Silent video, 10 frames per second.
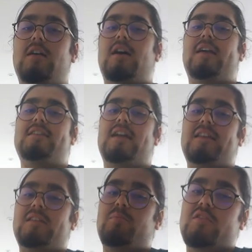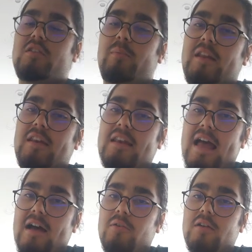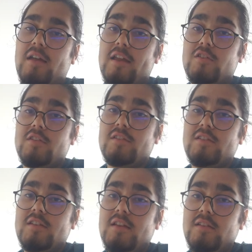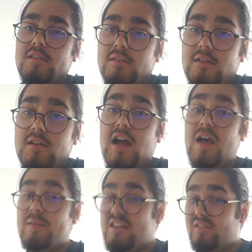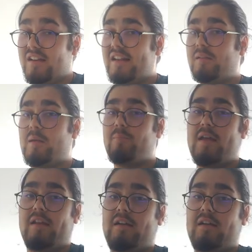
I attack this bishop, and now, engine says, I'm even a little bit better.